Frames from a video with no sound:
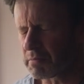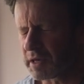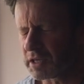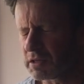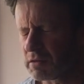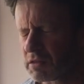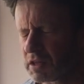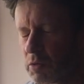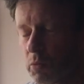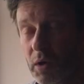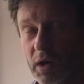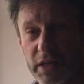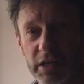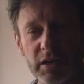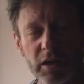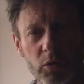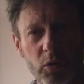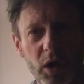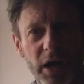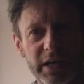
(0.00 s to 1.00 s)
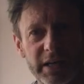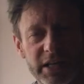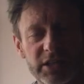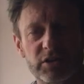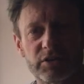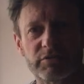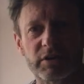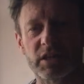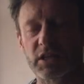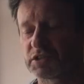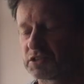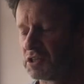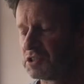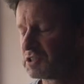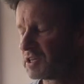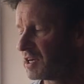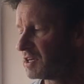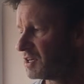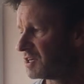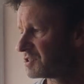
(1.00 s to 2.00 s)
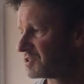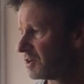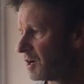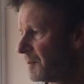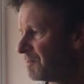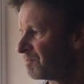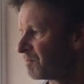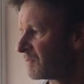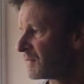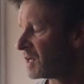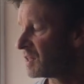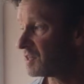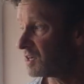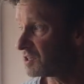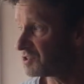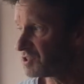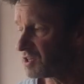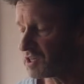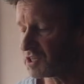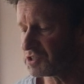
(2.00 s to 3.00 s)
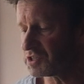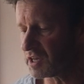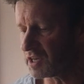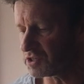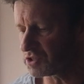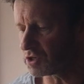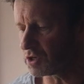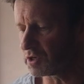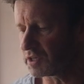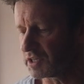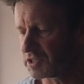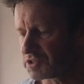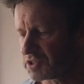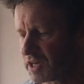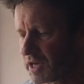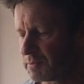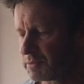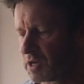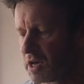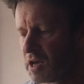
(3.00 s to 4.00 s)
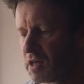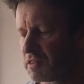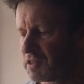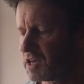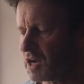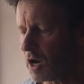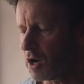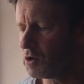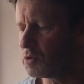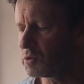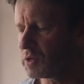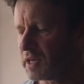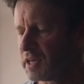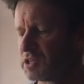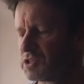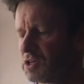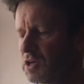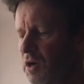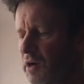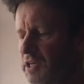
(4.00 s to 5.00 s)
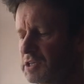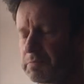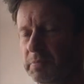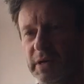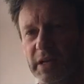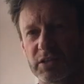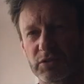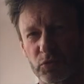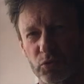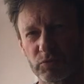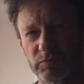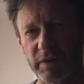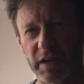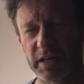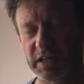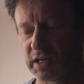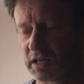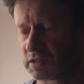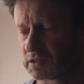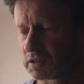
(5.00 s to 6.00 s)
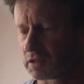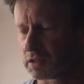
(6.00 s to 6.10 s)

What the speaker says: make you think, well, you know what, I need to drink this in 10 years' time. The acidity is good, it's tamed. The oak is nice, but it's already under